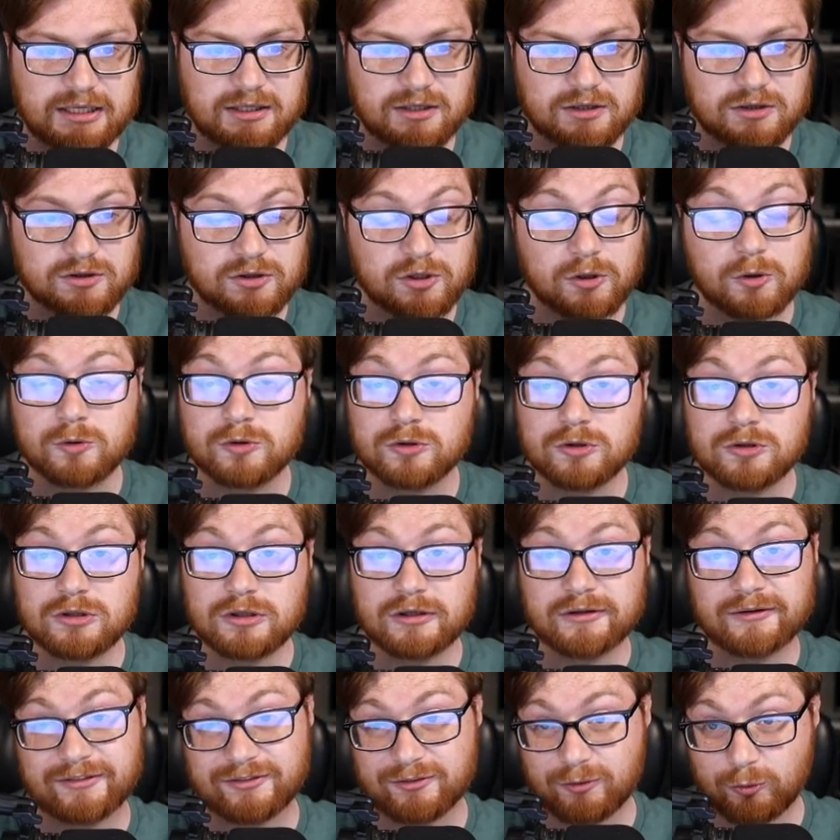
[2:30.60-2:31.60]
local
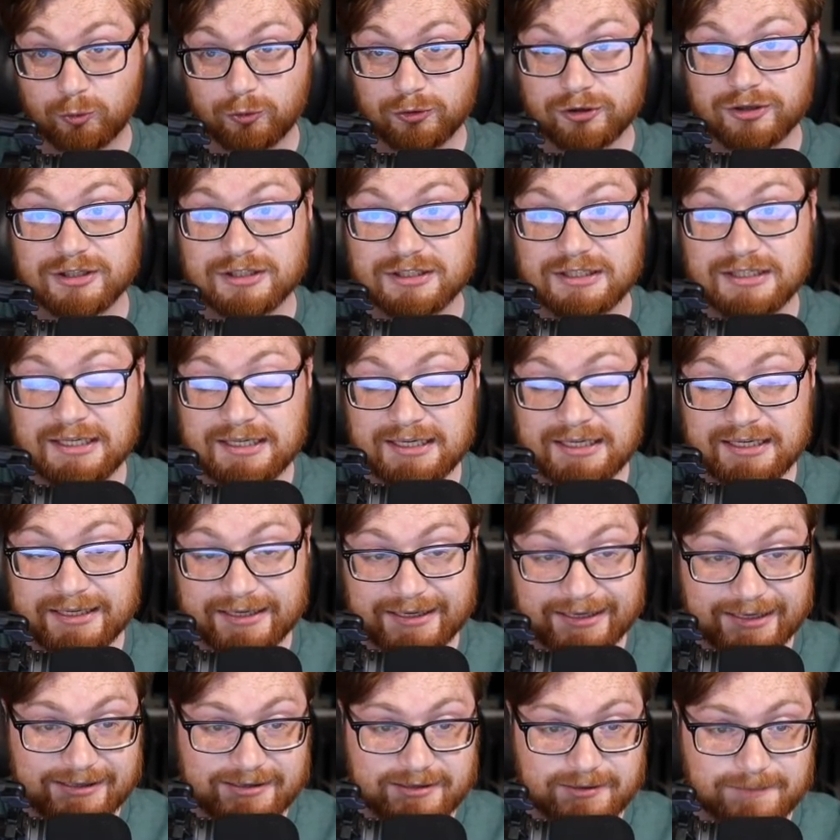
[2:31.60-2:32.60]
authority
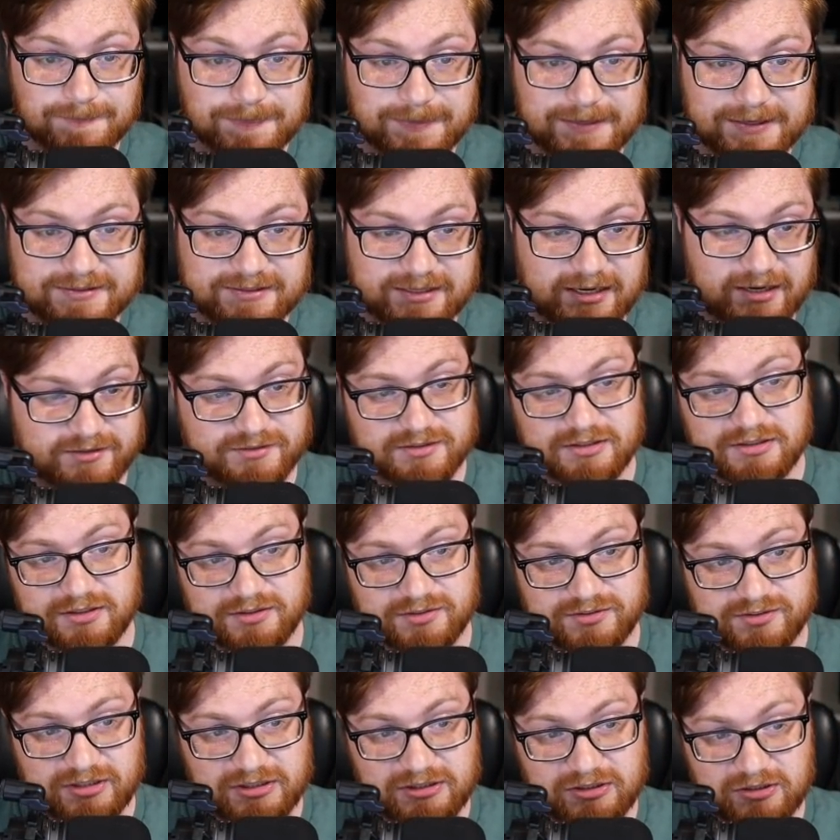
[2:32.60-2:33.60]
and it's asking
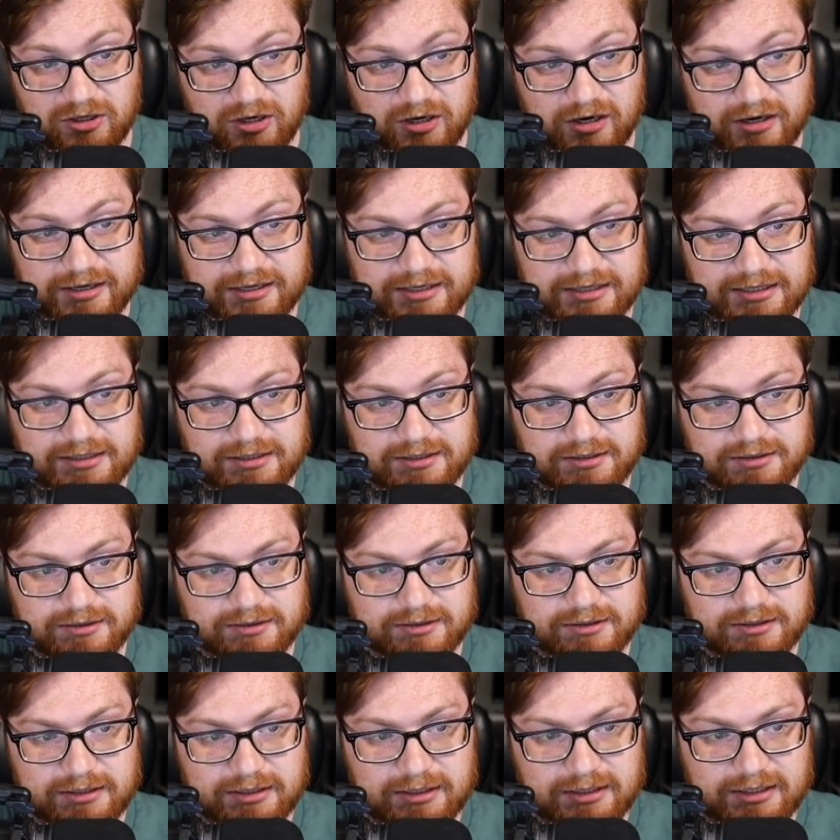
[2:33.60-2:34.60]
us to log in,